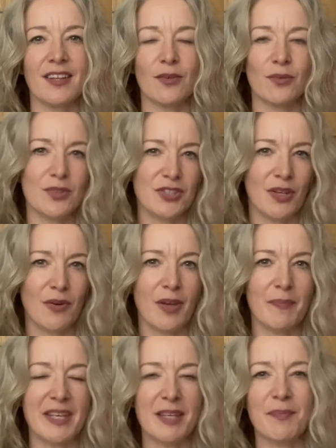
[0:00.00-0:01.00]
Also, a
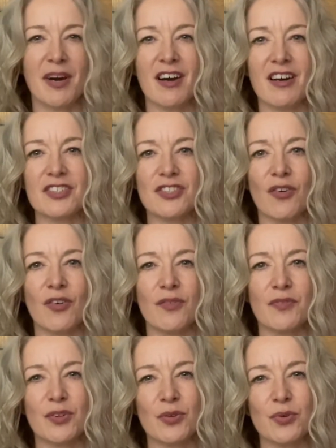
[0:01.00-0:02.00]
big part
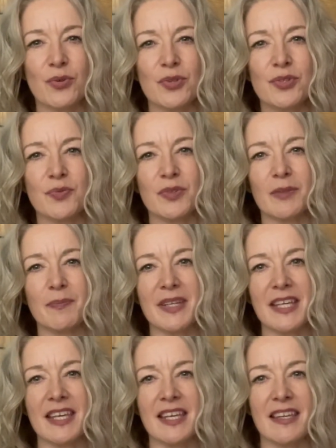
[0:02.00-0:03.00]
of the course will
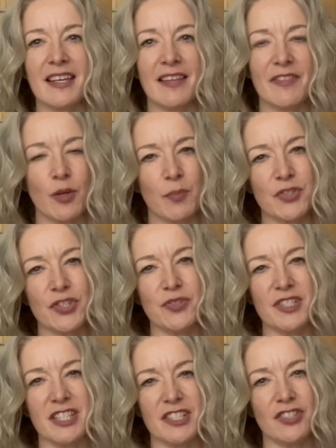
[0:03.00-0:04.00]
be the
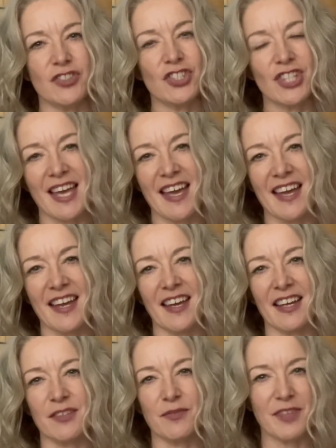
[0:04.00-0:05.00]
opportunity to share
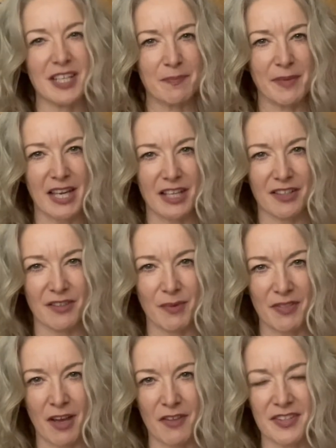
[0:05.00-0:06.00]
and feedback
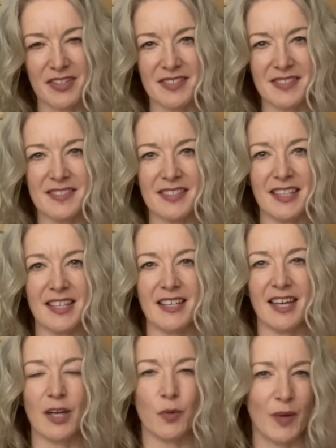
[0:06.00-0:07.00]
with others
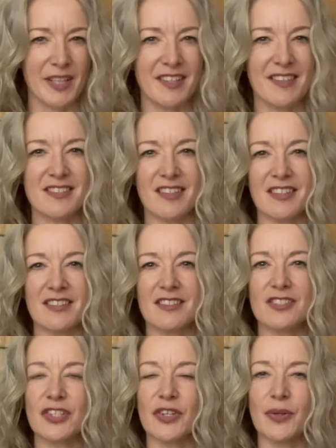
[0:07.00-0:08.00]
and witness
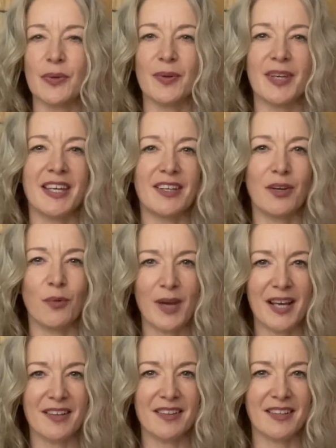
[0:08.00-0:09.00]
others too in a
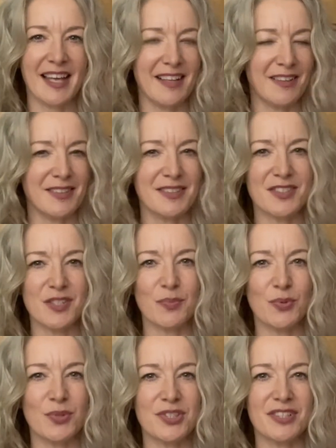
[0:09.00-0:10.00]
well-held and
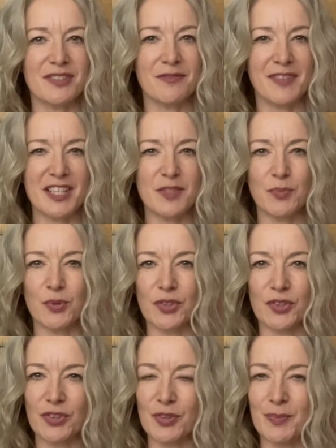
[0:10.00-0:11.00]
supported Facebook
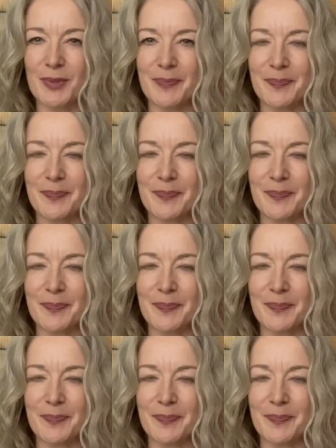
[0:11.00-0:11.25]
group.